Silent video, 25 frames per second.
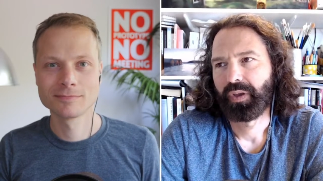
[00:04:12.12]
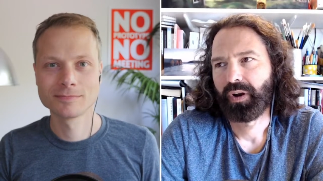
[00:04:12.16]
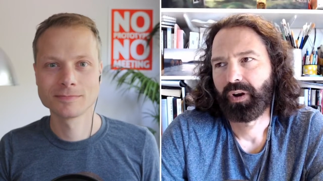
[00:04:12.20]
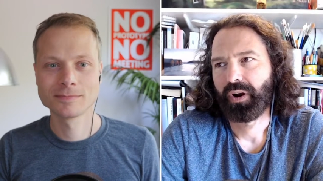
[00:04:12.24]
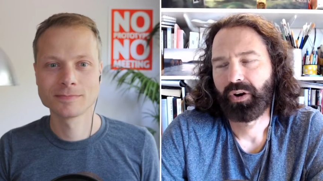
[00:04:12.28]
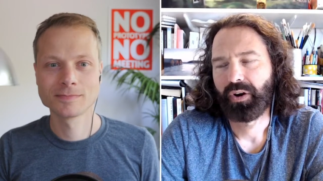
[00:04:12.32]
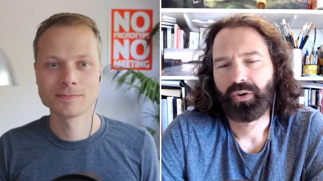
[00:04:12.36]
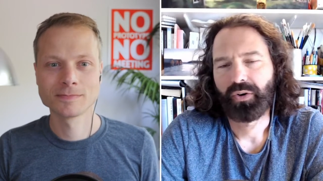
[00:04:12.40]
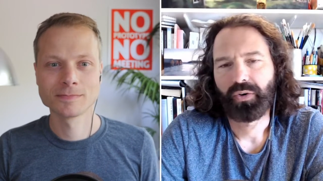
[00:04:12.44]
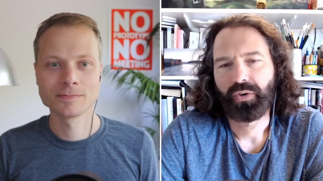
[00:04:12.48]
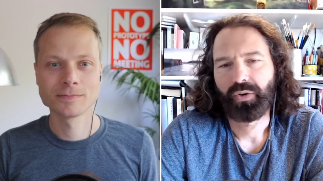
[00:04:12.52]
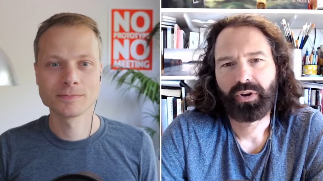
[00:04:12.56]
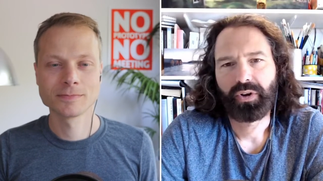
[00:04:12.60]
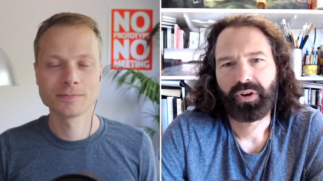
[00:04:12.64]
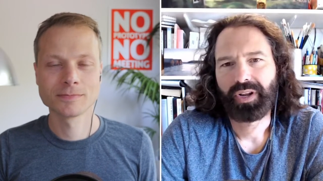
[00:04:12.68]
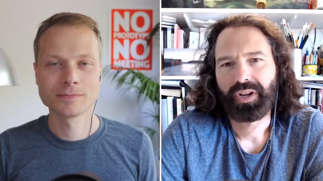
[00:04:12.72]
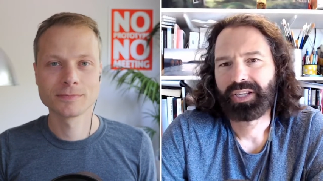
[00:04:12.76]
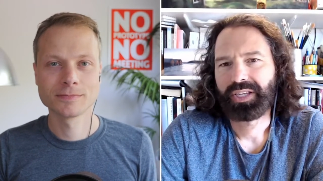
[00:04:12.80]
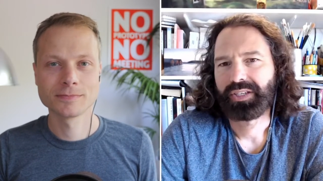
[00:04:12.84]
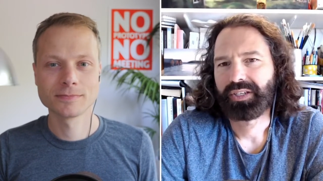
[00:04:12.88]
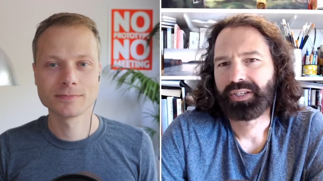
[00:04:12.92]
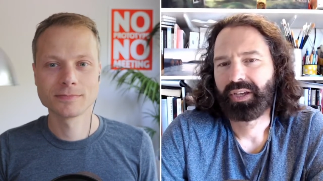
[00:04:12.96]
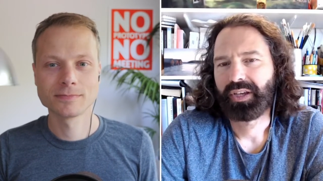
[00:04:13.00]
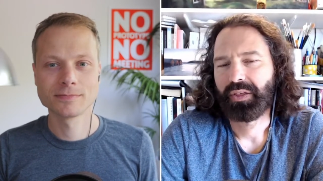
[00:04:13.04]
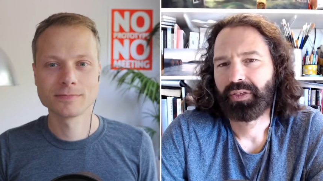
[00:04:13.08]
Speaker 1: are
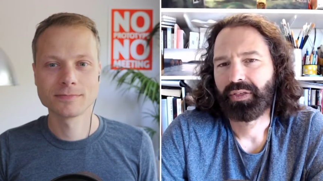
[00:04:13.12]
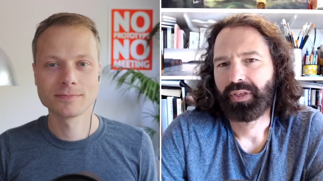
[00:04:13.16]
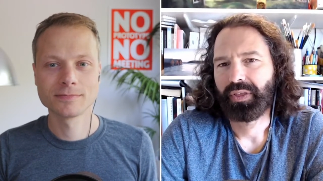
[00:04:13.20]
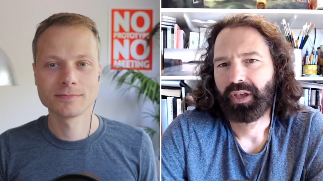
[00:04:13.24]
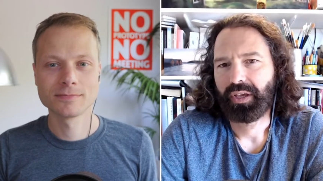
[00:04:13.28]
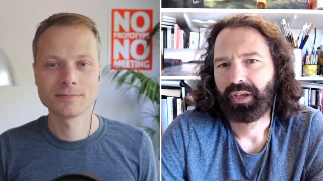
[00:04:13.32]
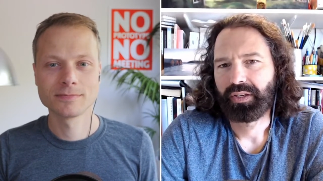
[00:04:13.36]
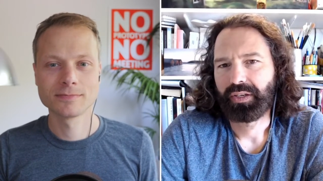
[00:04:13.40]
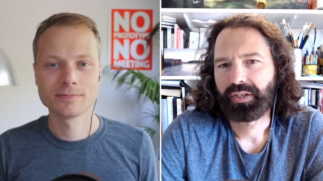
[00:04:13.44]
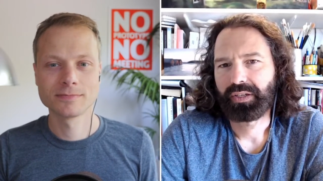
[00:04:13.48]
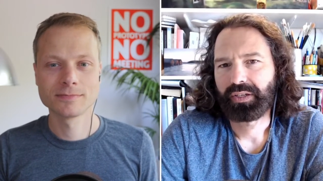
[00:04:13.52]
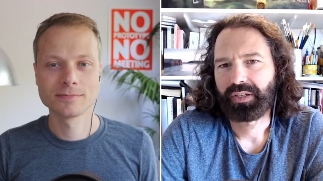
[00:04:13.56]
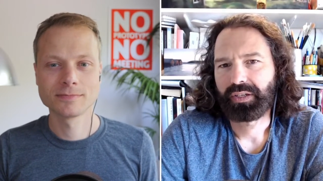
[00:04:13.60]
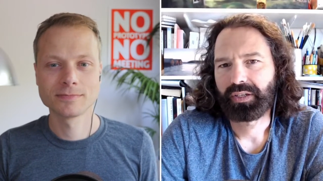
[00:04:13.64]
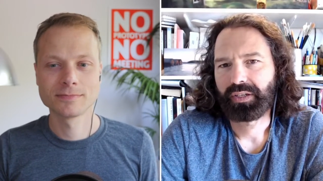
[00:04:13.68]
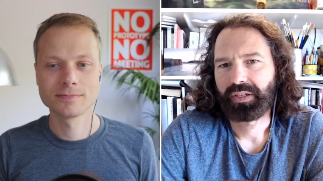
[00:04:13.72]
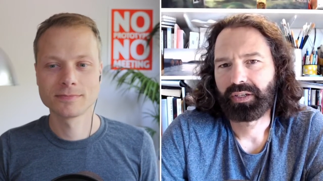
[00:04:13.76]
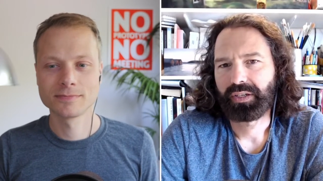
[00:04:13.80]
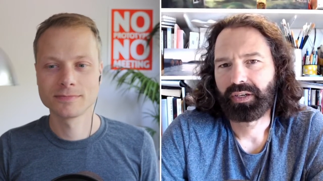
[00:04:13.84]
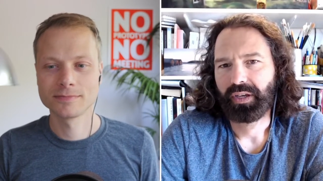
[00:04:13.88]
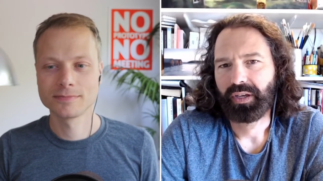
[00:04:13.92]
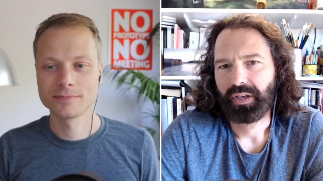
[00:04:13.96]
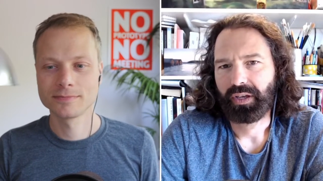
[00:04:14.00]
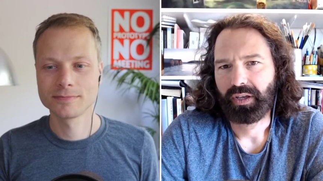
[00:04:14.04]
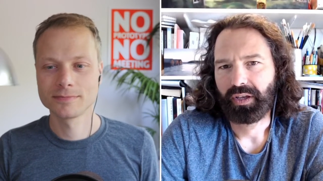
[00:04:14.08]
organizing things,
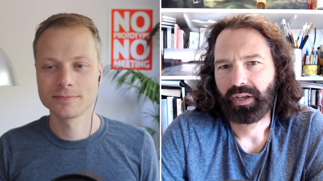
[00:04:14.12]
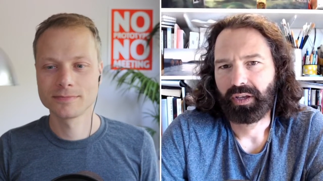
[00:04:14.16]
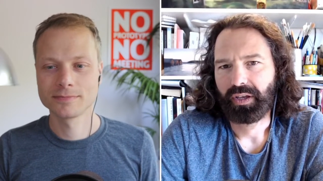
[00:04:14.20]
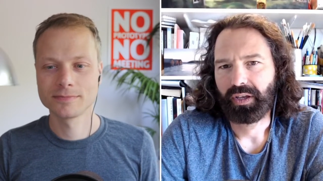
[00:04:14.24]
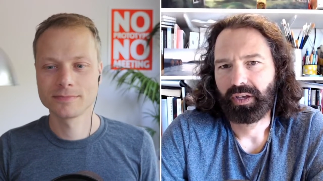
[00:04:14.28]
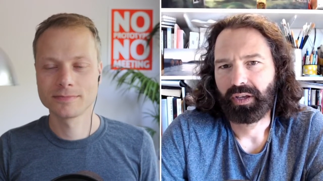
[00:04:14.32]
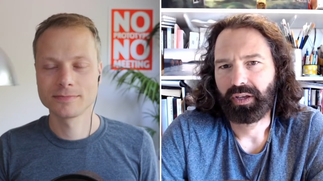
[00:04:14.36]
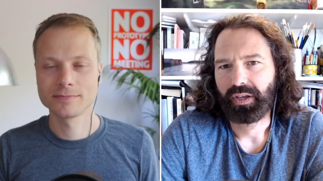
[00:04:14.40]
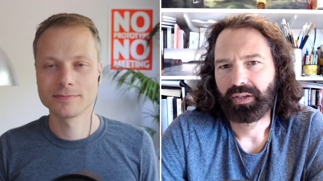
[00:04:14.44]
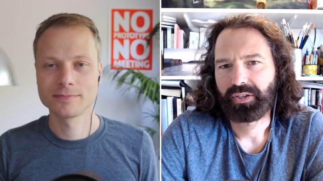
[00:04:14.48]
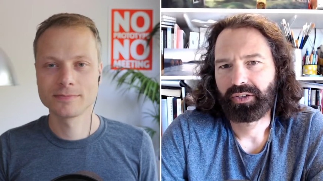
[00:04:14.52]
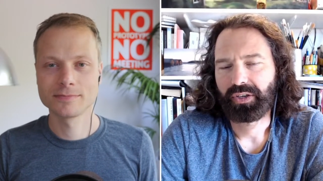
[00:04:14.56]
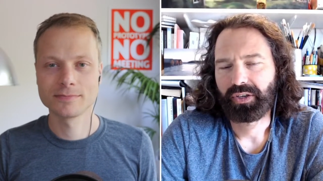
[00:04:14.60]
uh,